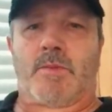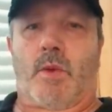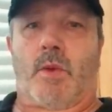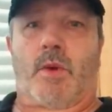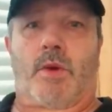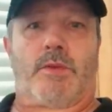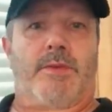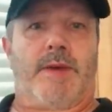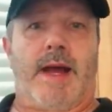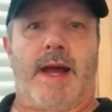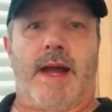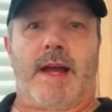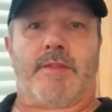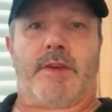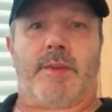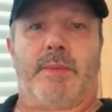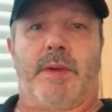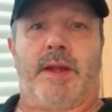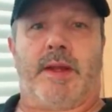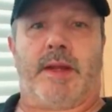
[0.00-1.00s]
Or five,
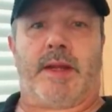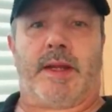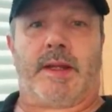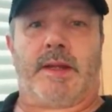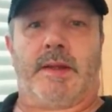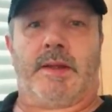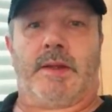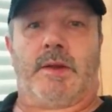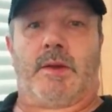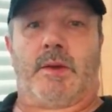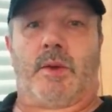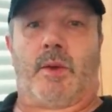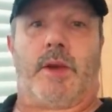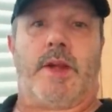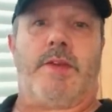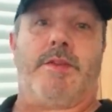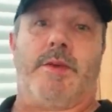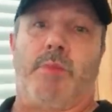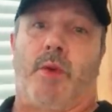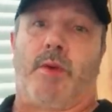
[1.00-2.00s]
depending. Or
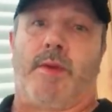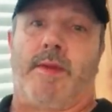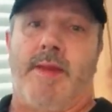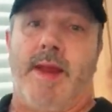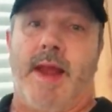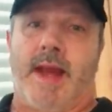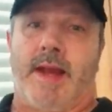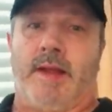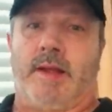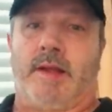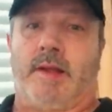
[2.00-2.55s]
even more than that.